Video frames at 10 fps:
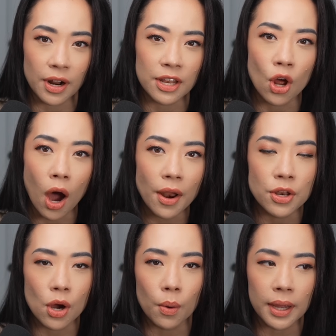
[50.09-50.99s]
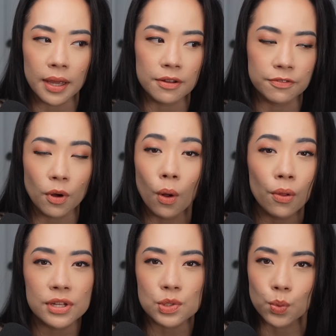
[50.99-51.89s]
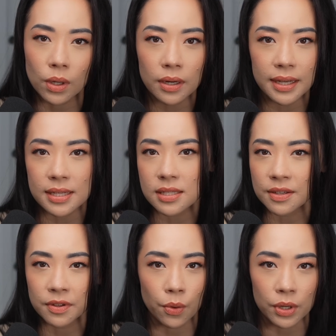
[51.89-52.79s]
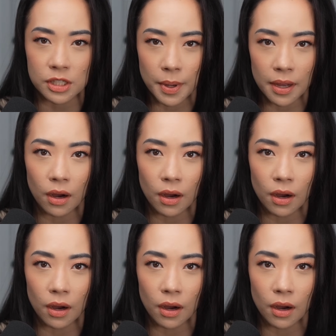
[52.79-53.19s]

and not knowing if all this work is even going to pay